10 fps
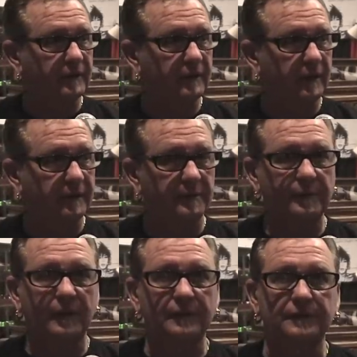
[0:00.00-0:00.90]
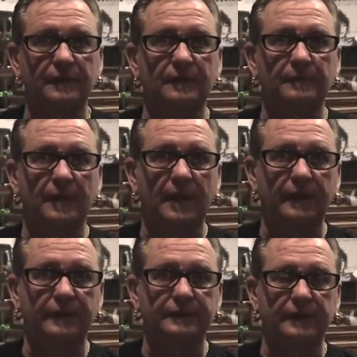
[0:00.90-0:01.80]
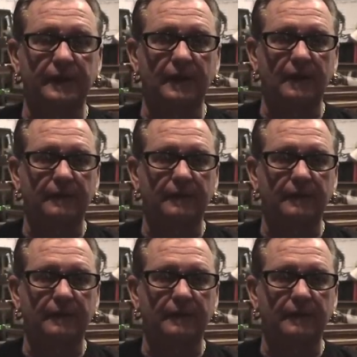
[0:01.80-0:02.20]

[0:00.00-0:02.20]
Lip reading: and other parts of their bodies, and